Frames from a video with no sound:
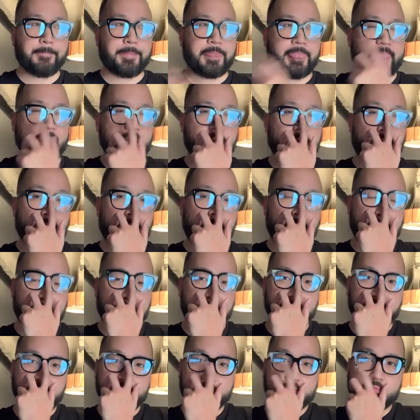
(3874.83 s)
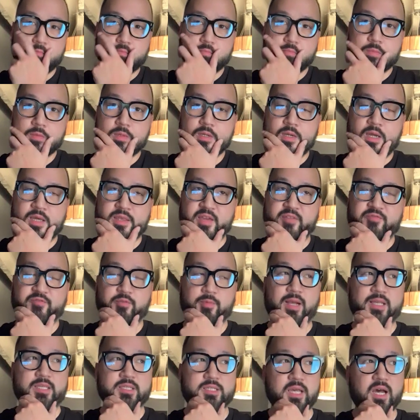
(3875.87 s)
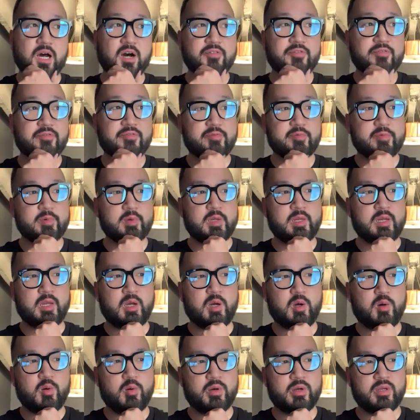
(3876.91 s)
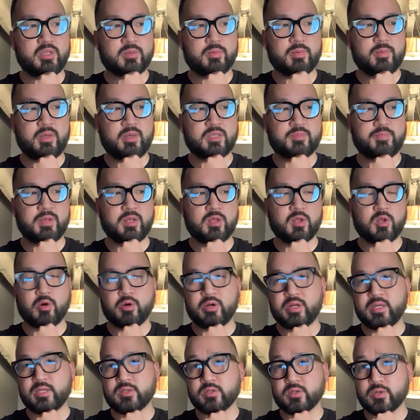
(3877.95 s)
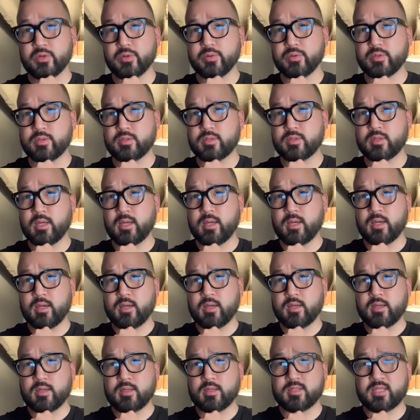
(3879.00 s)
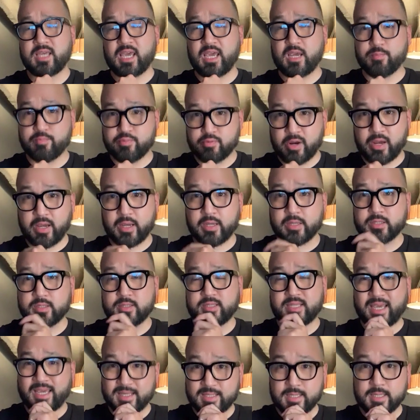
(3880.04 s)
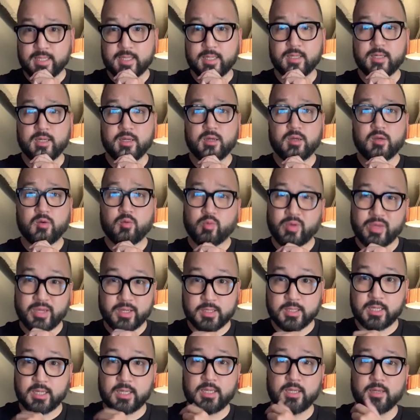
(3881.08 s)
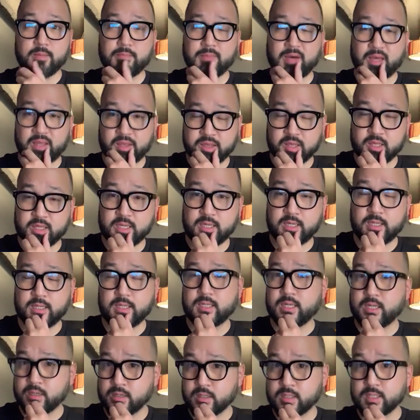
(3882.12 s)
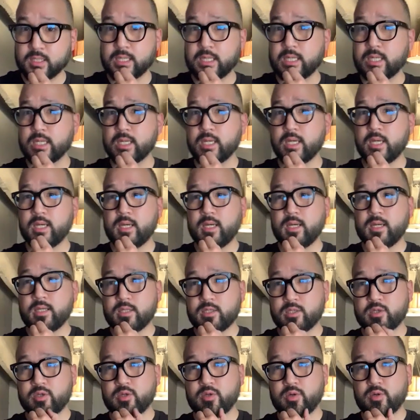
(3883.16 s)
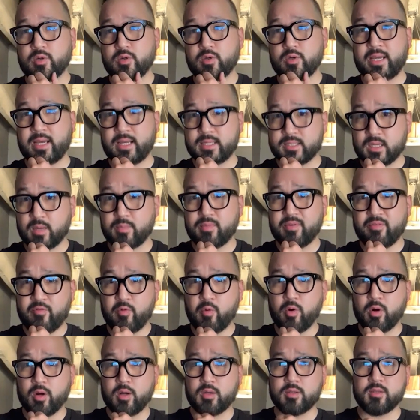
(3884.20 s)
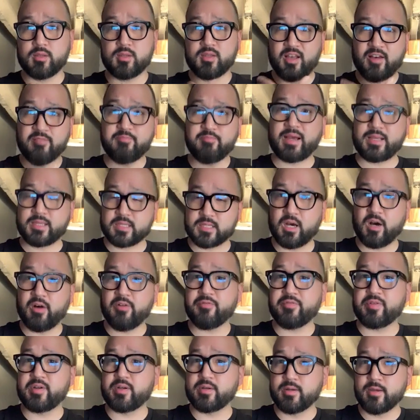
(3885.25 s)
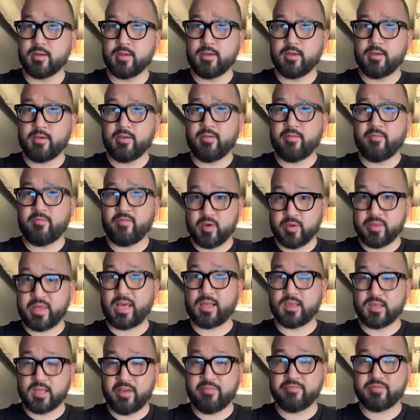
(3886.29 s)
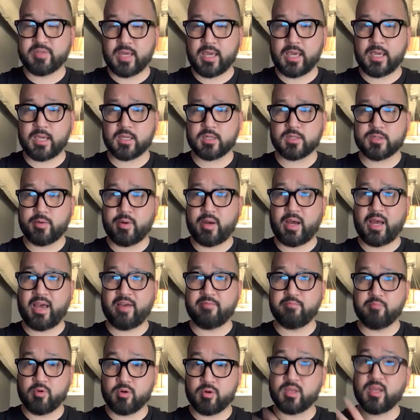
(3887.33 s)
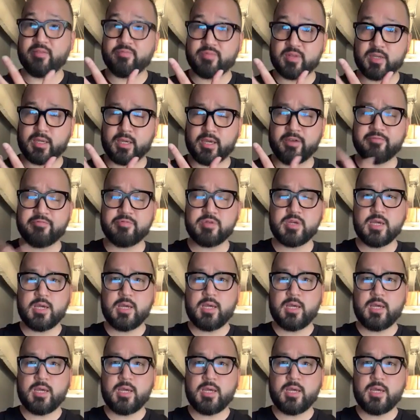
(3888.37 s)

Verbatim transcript: Um, I think for myself, you know, it's it's been learning to take breaks daily, weekly, monthly, yearly, to, like I said before, love myself and fill that love tank so I have more love to give.